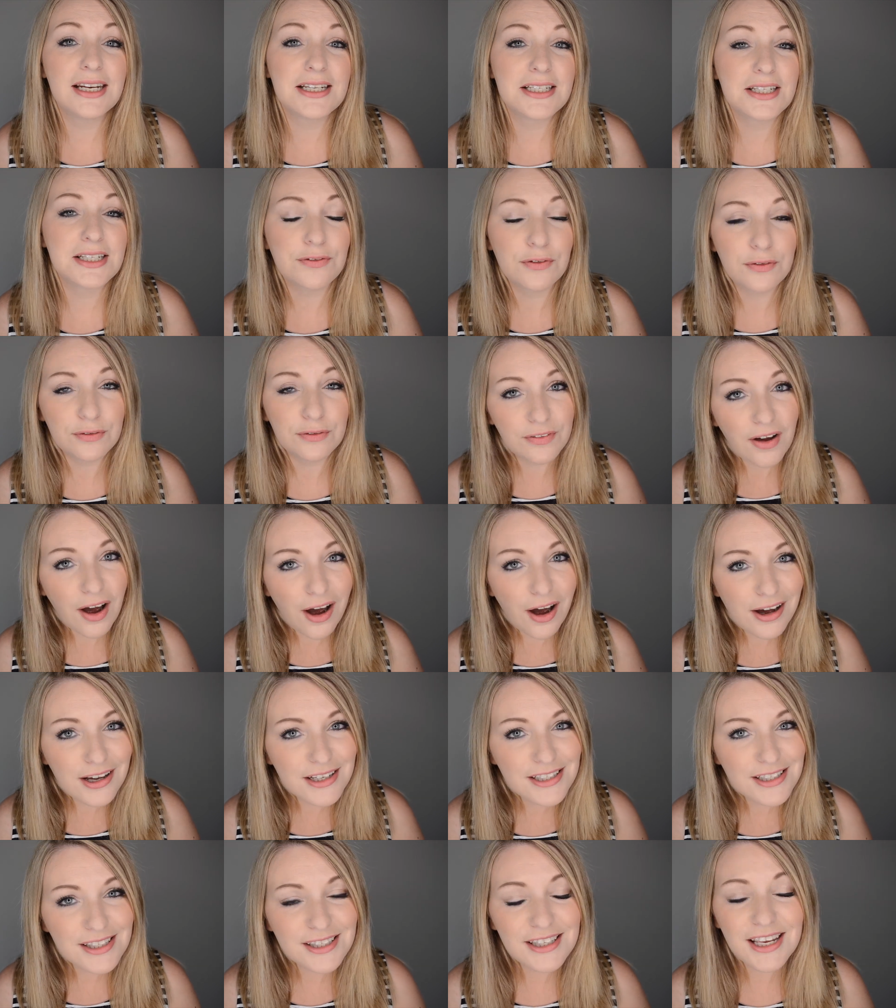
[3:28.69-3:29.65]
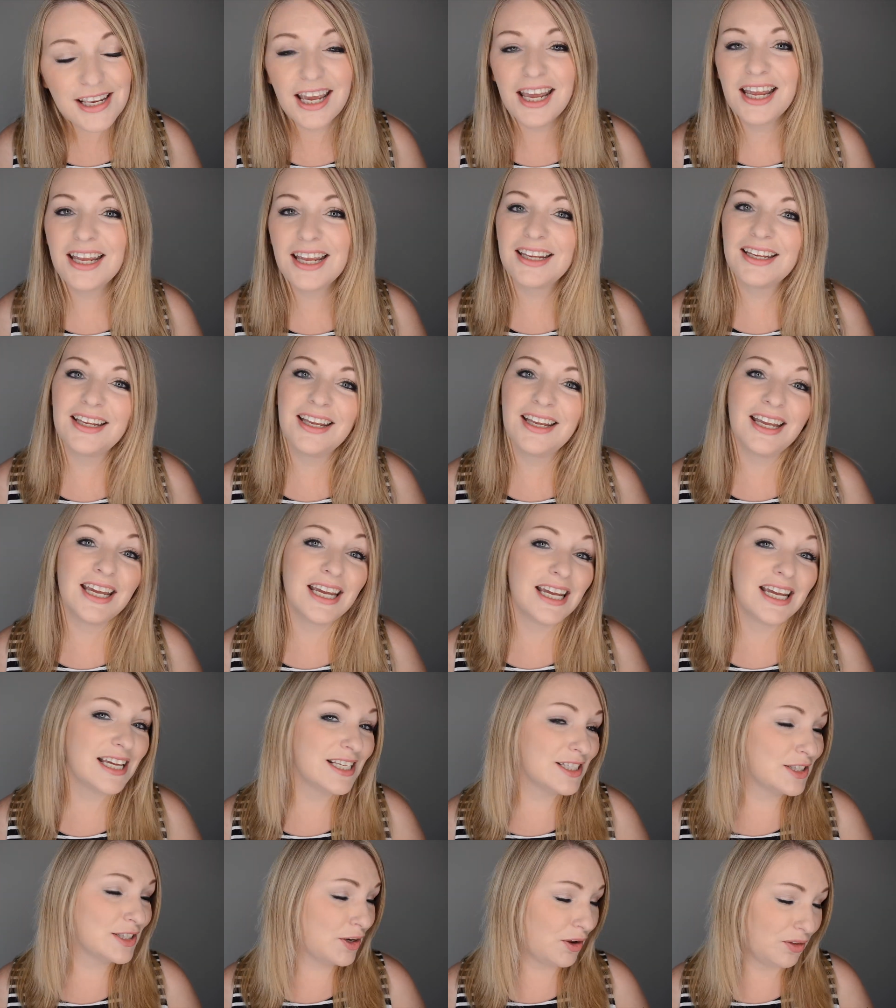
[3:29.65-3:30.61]
a different vase,
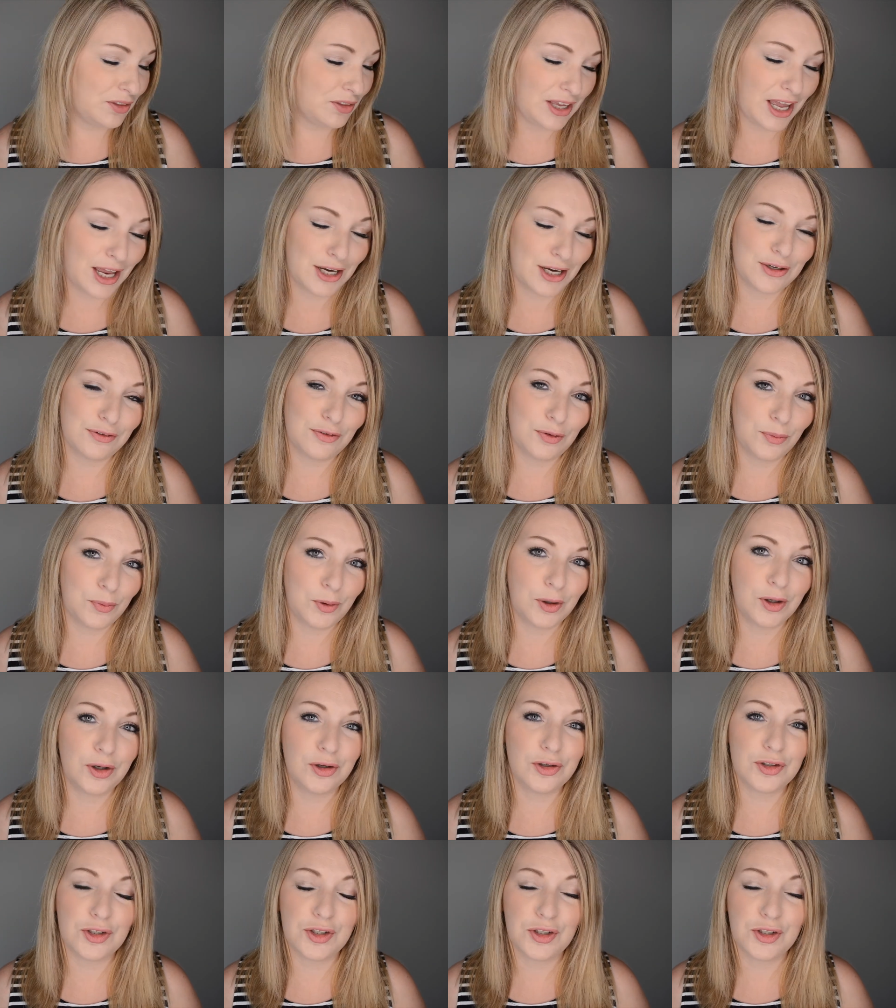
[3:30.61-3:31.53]
it's not the end of the world.